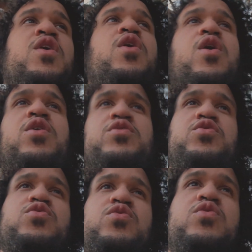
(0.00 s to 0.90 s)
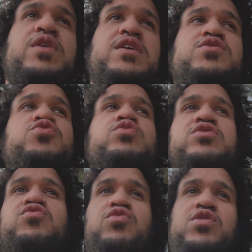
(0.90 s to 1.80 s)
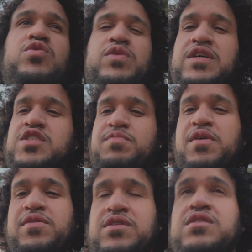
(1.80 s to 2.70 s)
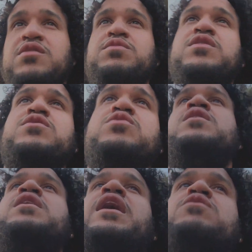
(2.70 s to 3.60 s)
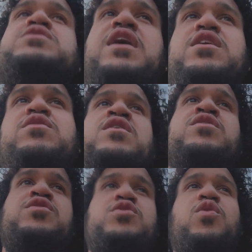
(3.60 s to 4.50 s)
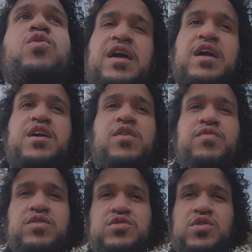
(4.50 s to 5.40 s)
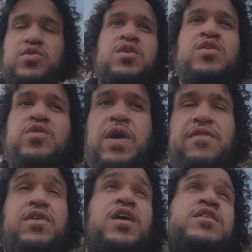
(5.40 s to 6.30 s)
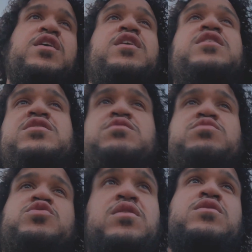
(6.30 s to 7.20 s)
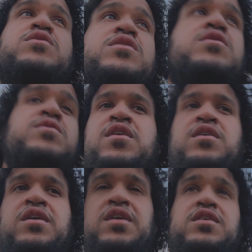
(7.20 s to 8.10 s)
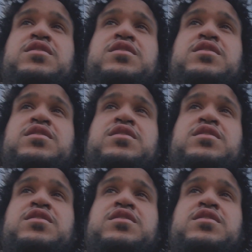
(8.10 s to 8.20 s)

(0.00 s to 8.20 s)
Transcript: all you can do is grow and experience something new outside of the norm comfort zone you have gotten accustomed to, you know? Cause